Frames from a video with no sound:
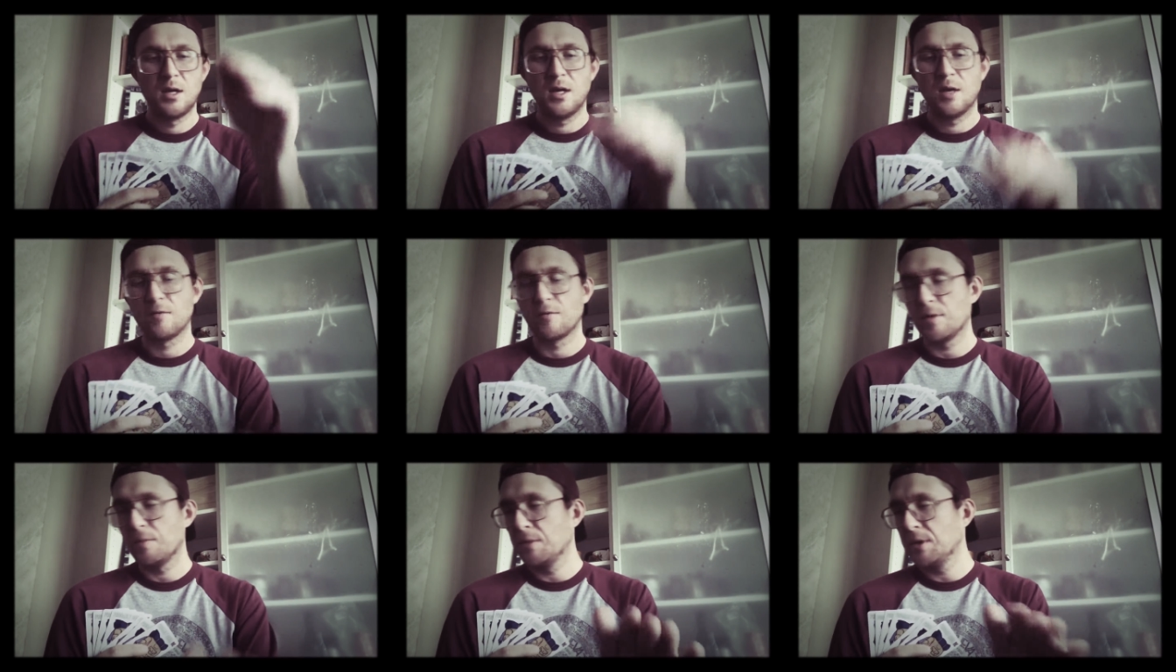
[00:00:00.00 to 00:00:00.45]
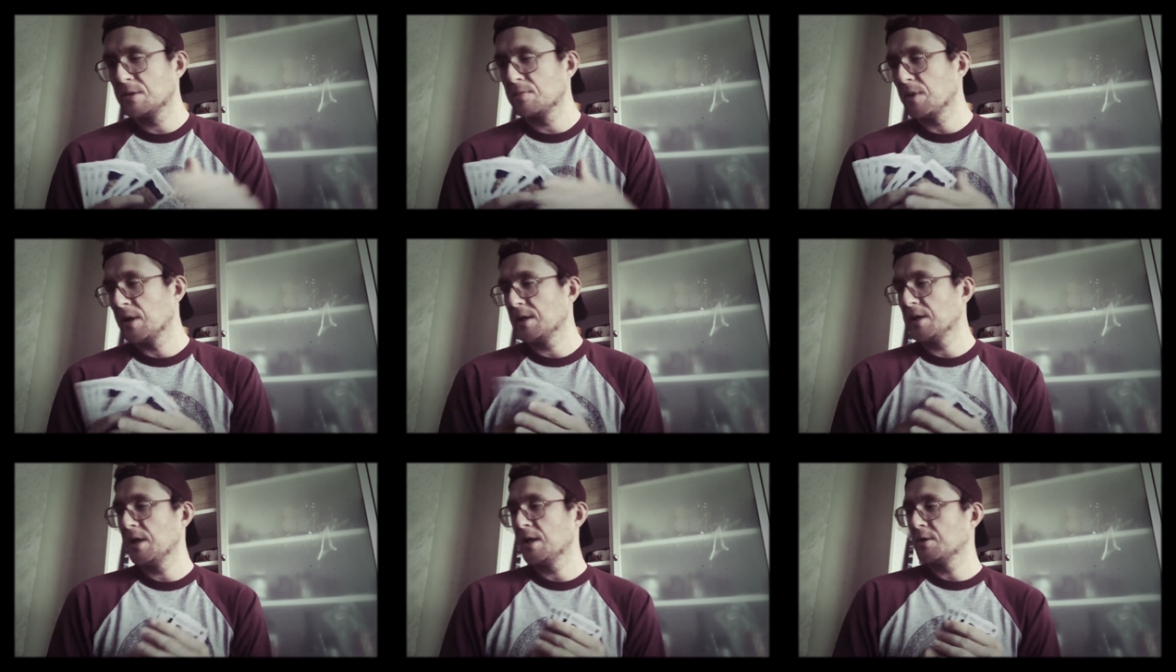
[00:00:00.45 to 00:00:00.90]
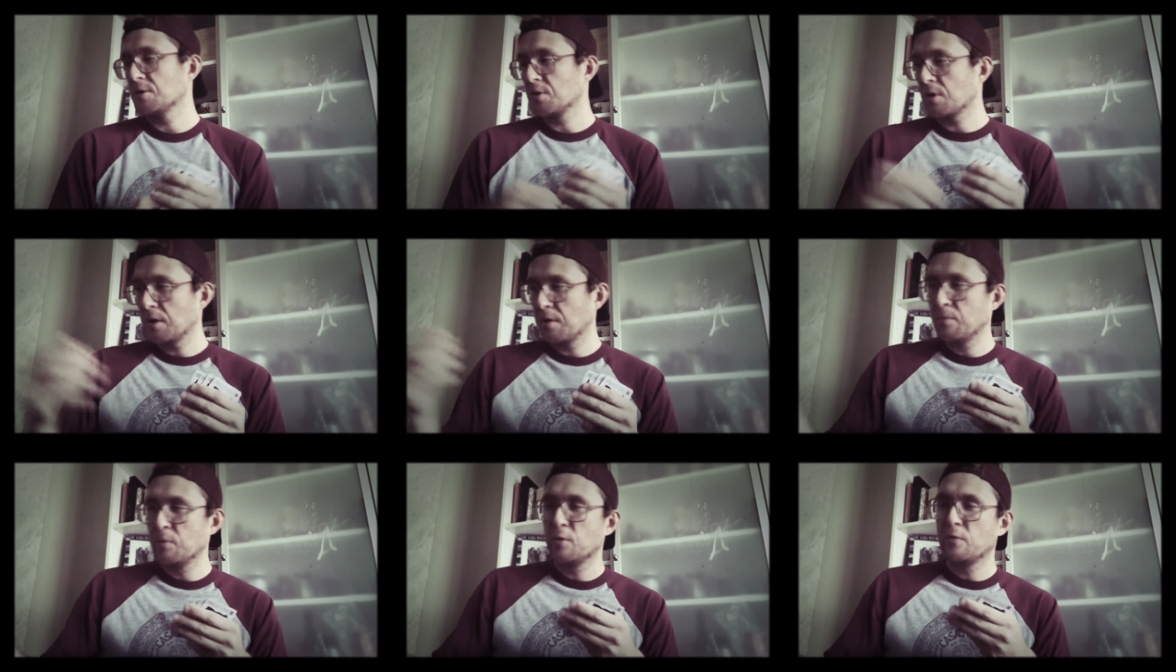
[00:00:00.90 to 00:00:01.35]
It remedies my
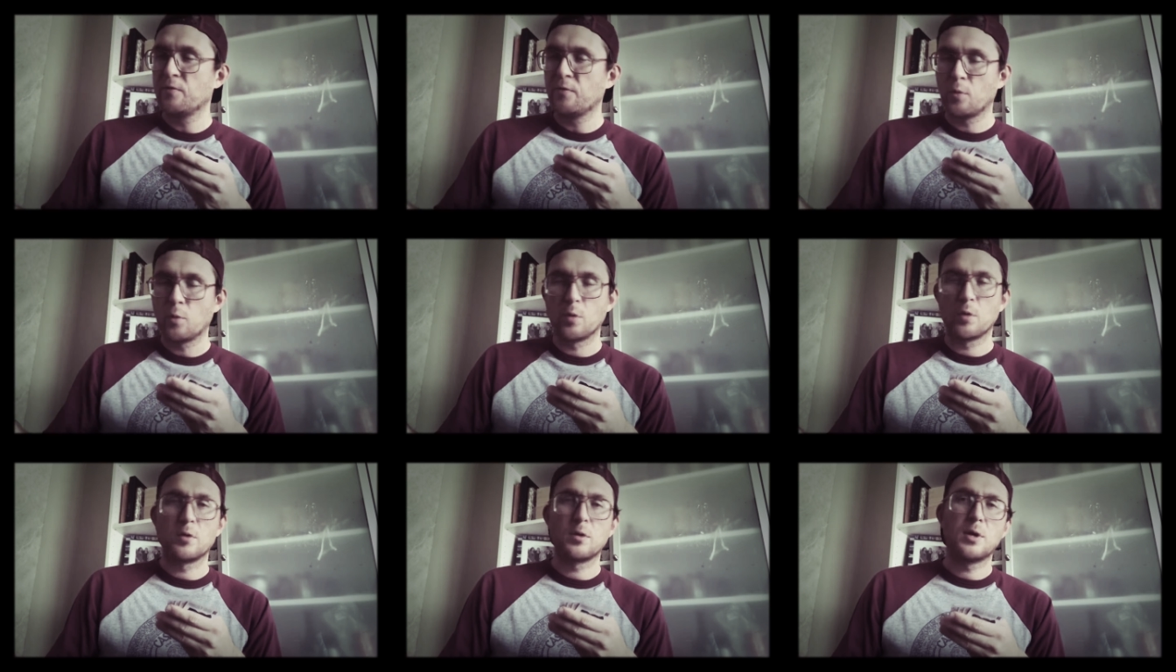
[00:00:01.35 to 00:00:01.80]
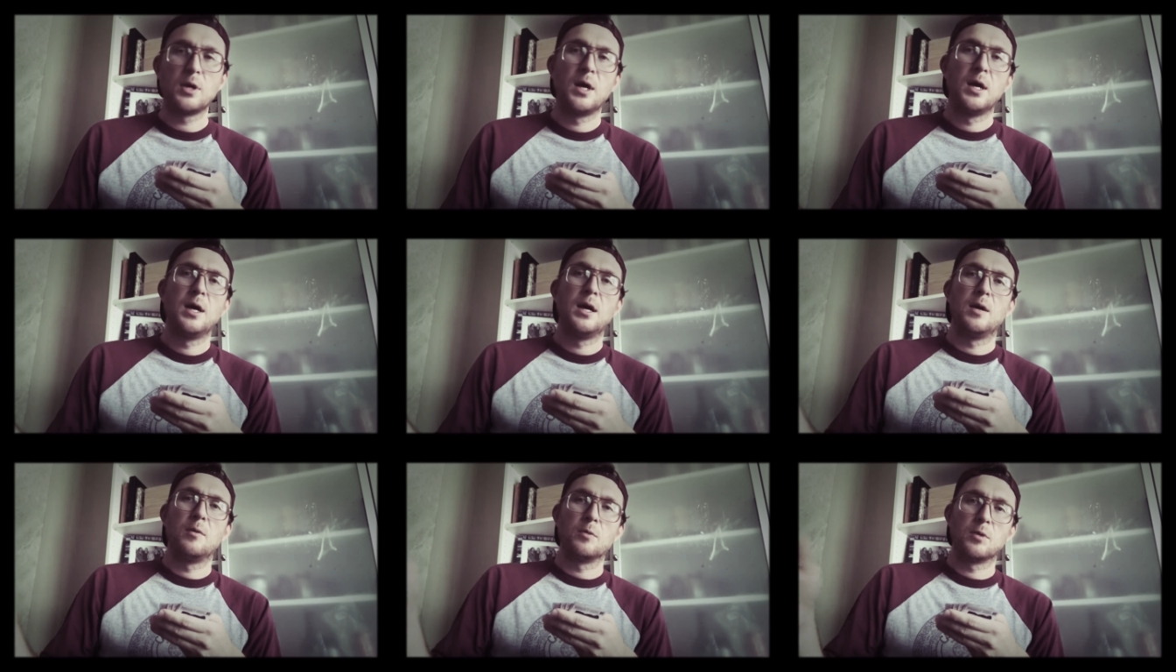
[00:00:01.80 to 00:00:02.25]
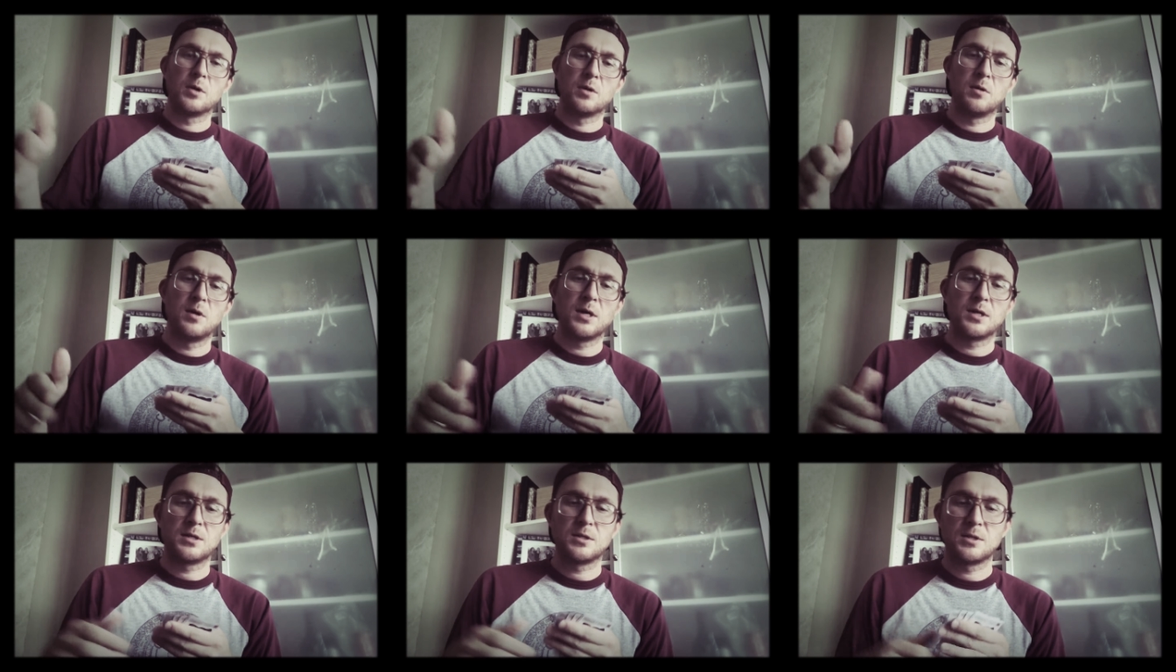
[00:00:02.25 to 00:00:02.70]
danger. I'd move forward and would
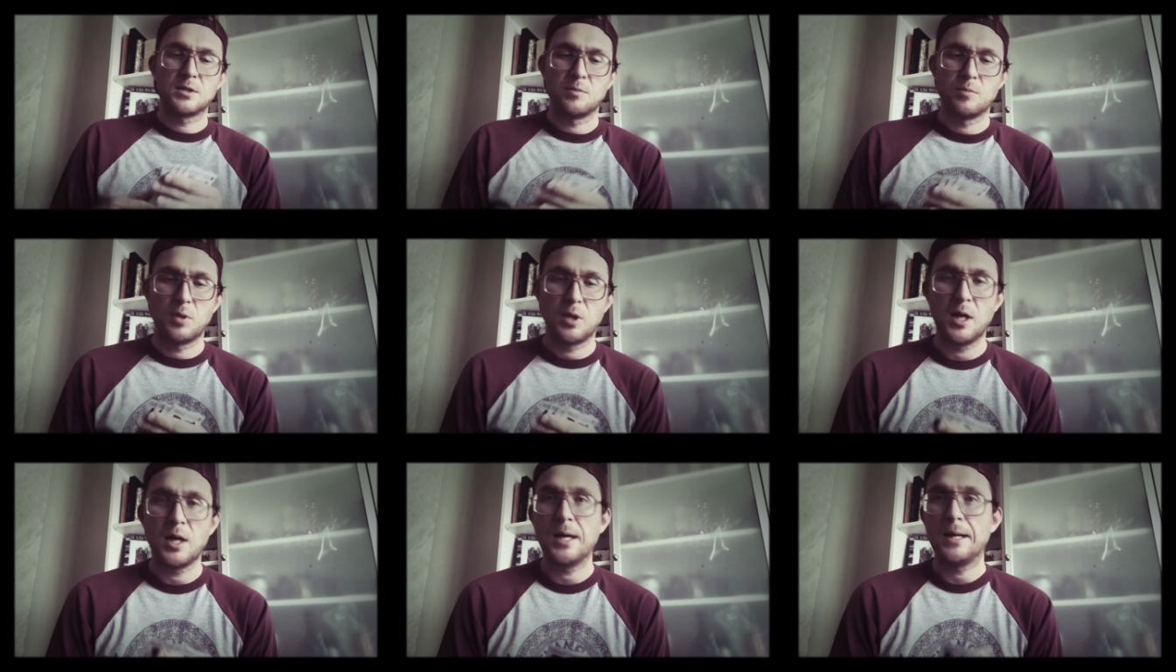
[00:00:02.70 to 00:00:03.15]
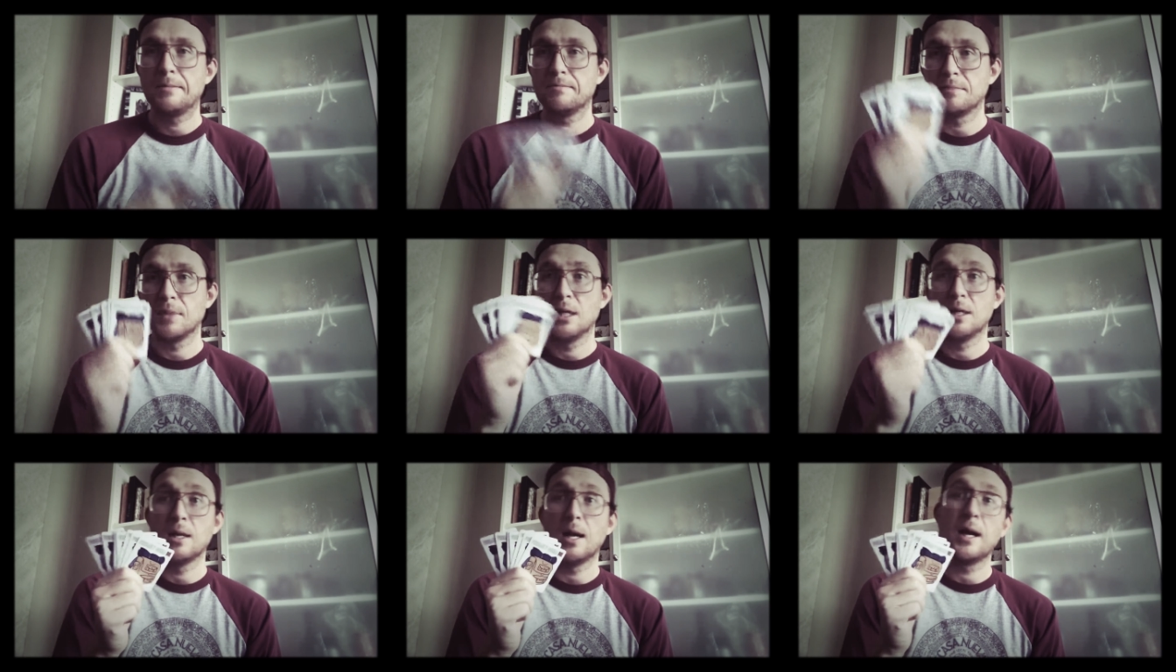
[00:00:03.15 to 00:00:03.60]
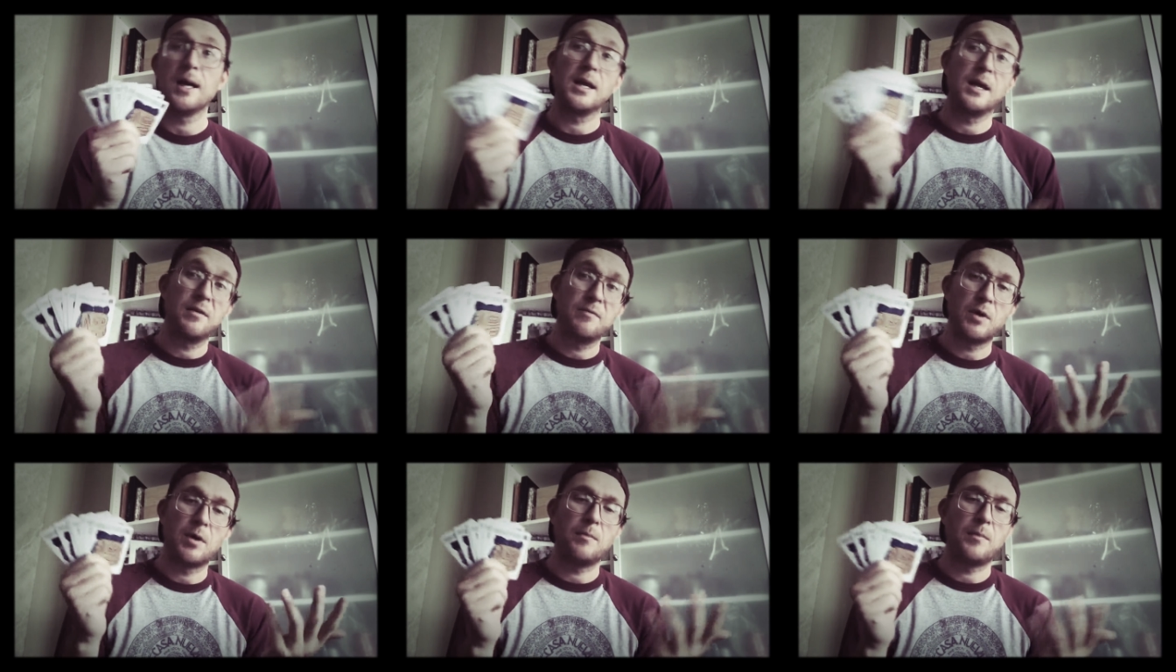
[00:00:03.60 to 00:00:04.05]
collect a supply and not
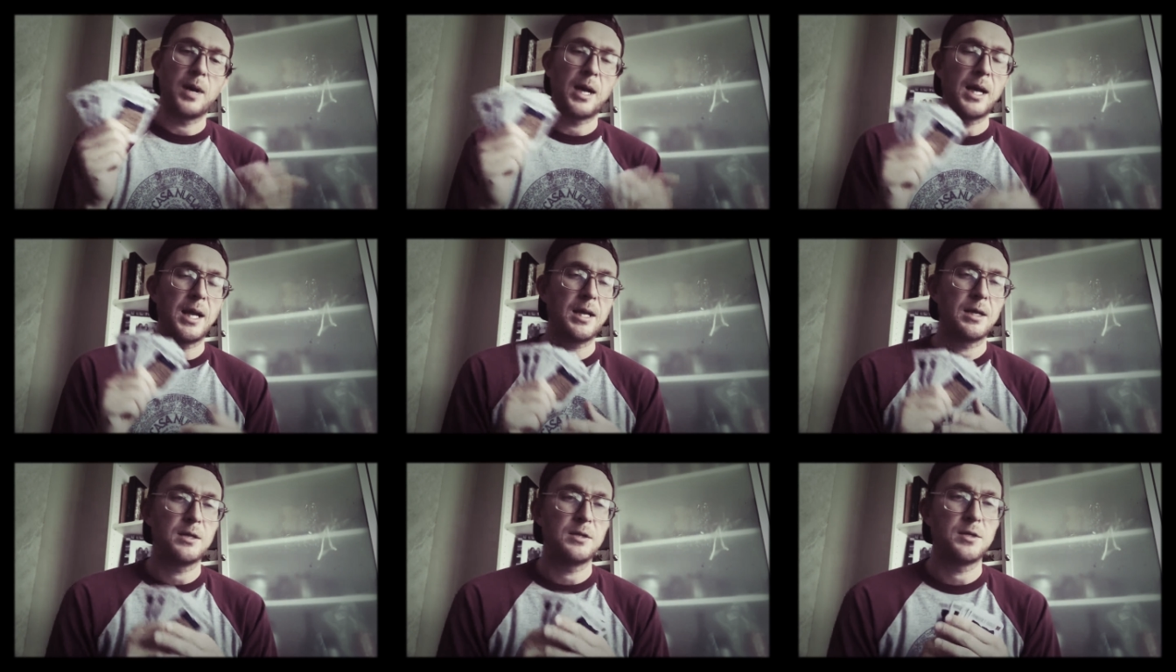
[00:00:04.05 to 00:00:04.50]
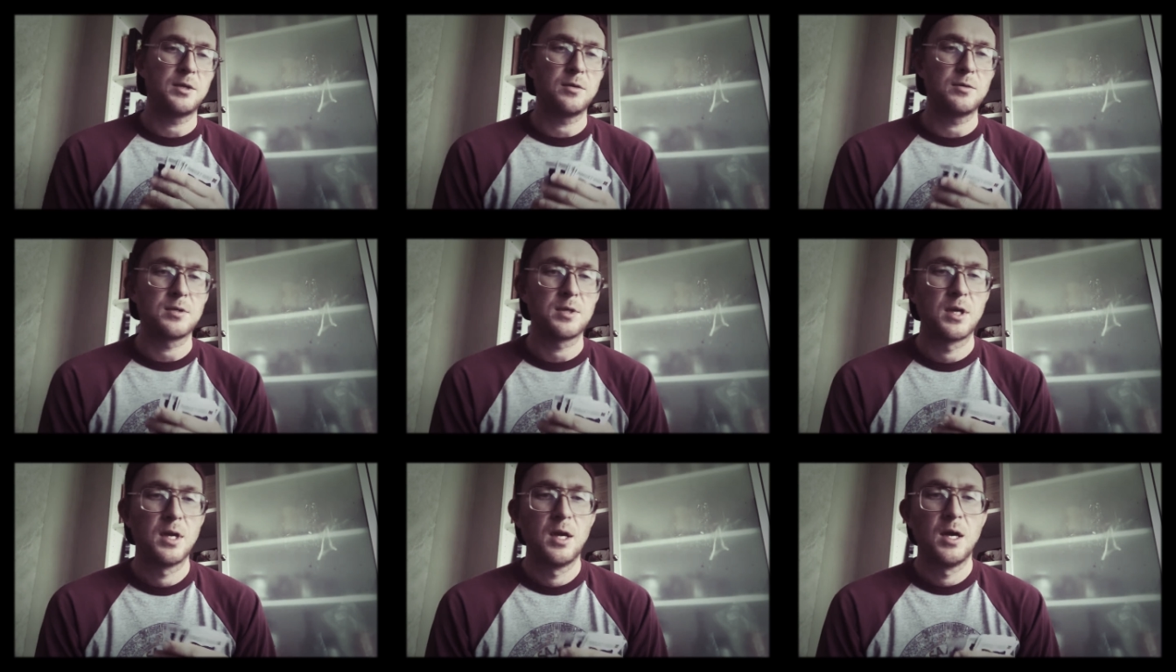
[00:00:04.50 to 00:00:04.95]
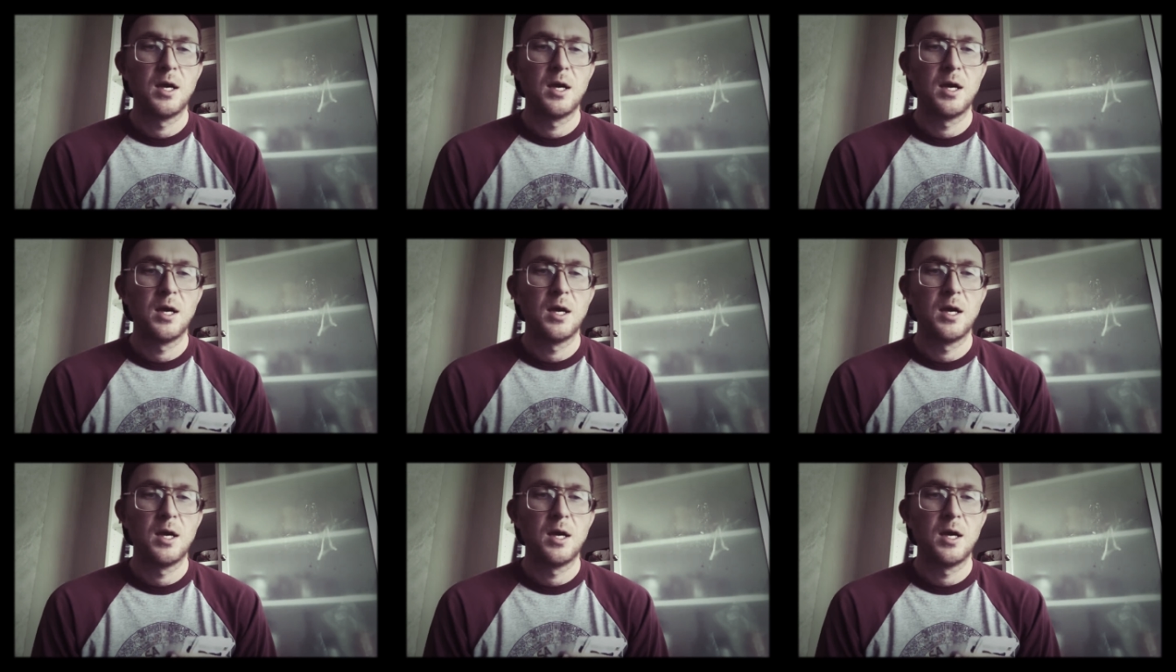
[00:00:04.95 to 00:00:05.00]
give up my antidote.